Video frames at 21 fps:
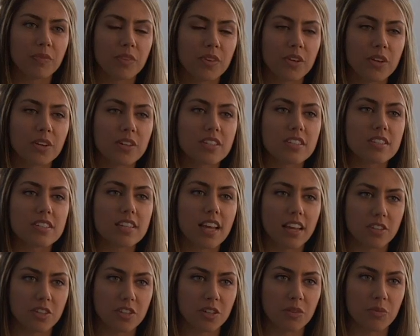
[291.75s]
Your
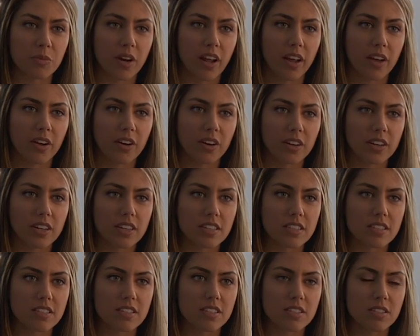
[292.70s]
intention, what I heard,
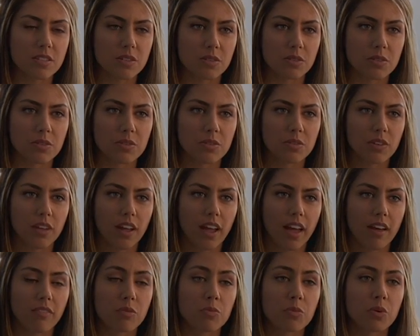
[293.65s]
is to
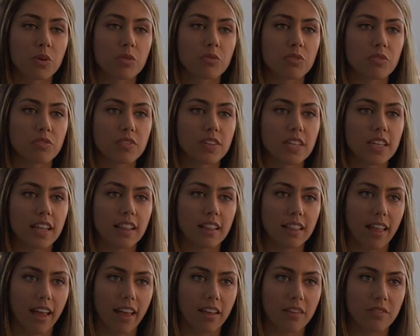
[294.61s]
have a more fulfilling
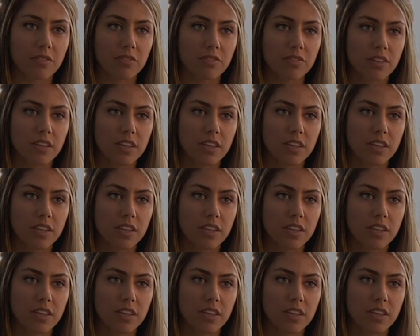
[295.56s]
life,